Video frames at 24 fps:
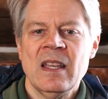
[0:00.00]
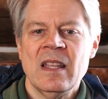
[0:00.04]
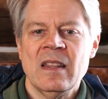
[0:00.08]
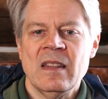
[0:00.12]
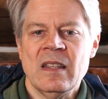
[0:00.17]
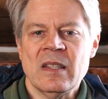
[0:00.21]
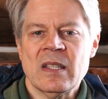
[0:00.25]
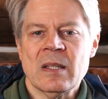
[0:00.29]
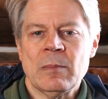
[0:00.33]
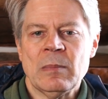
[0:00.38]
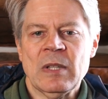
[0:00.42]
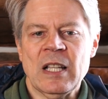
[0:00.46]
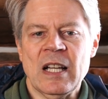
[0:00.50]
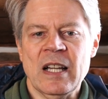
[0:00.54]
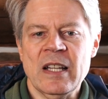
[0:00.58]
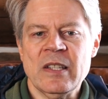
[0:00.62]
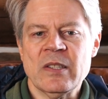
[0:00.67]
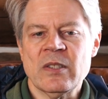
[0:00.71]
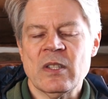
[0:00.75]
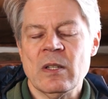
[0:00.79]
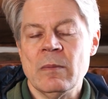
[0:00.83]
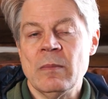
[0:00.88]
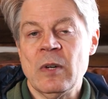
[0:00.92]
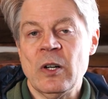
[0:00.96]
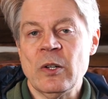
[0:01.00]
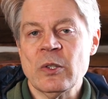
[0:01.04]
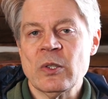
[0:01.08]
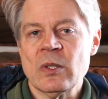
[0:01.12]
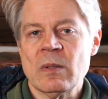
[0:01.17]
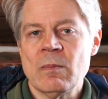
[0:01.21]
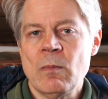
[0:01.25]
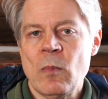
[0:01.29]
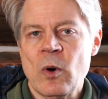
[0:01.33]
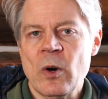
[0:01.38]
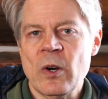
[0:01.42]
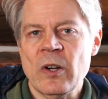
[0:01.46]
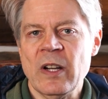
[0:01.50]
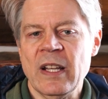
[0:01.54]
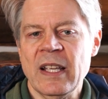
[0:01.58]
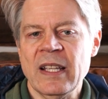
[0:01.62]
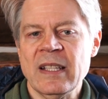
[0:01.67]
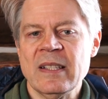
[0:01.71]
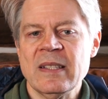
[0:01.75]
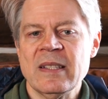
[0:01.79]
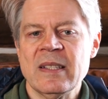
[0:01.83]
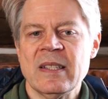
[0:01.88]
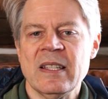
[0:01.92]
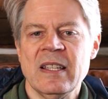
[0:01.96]
This applies to most
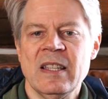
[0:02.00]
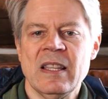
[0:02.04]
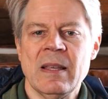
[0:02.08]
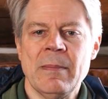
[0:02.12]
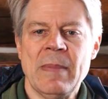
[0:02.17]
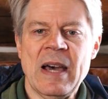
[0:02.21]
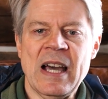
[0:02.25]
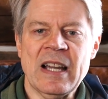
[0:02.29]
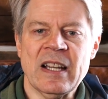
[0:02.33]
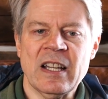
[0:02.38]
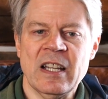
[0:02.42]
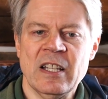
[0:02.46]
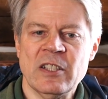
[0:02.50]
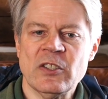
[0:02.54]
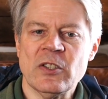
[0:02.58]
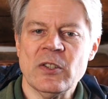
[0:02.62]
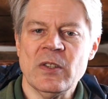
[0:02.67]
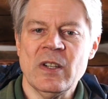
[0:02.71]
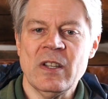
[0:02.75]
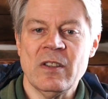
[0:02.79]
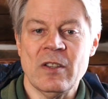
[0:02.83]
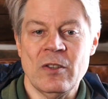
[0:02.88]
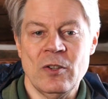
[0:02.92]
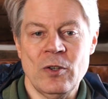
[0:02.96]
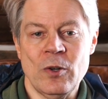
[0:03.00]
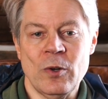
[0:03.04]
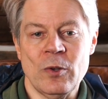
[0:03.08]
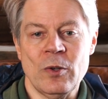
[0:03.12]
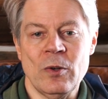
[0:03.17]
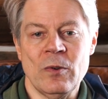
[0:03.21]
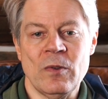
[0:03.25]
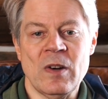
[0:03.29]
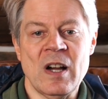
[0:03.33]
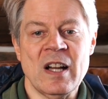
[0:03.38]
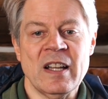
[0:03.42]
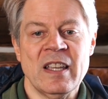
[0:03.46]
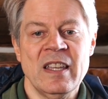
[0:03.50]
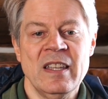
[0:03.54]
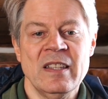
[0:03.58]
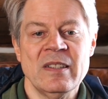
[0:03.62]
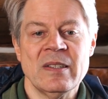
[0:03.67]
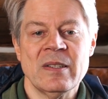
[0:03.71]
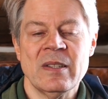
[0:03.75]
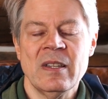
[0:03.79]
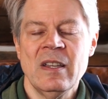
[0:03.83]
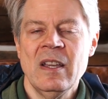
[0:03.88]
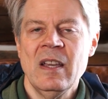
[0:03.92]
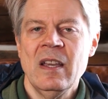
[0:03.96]
mornings in the backcountry of the Northern
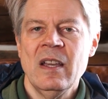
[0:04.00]
Rockies,